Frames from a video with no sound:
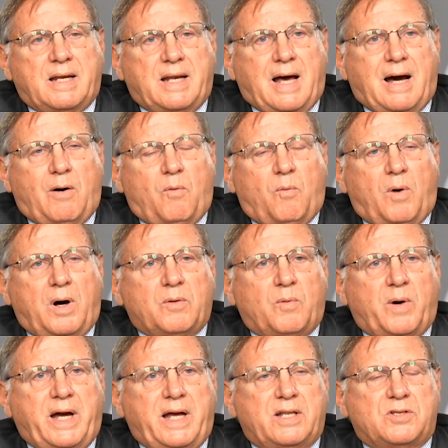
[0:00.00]
Now, one
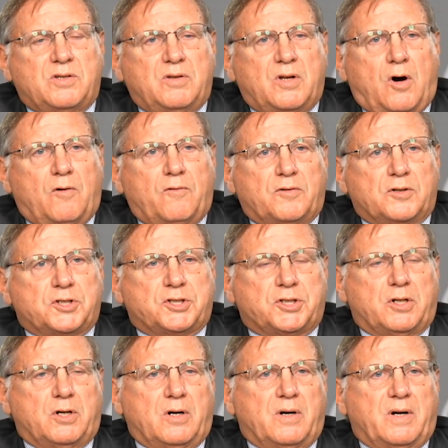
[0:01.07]
way to know for
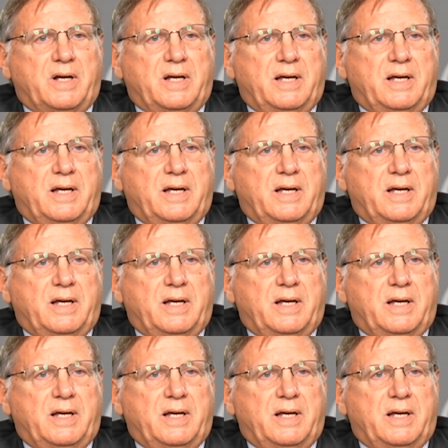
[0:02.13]
sure